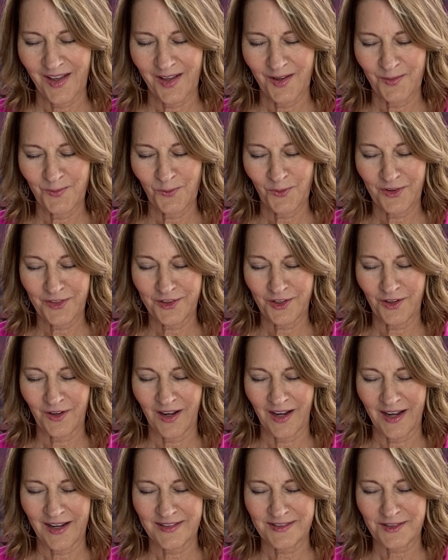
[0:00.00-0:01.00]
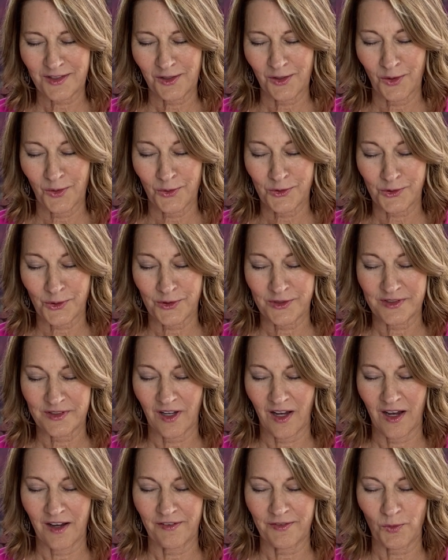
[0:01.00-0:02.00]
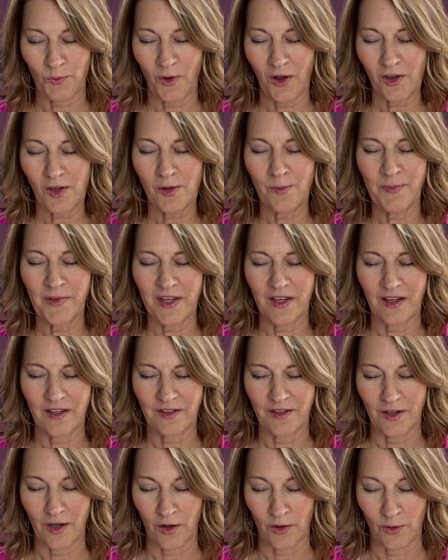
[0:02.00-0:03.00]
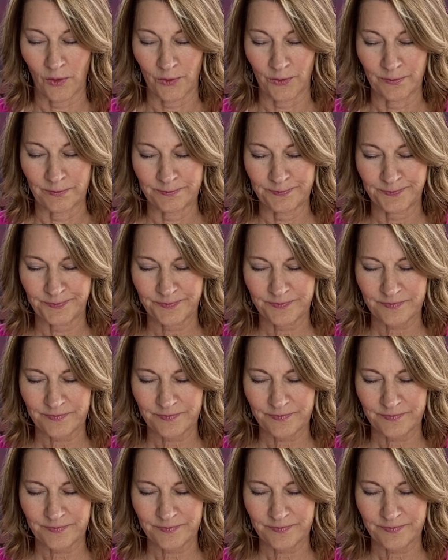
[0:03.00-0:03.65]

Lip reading: And with your eyes closed or soft, welcome the unknown.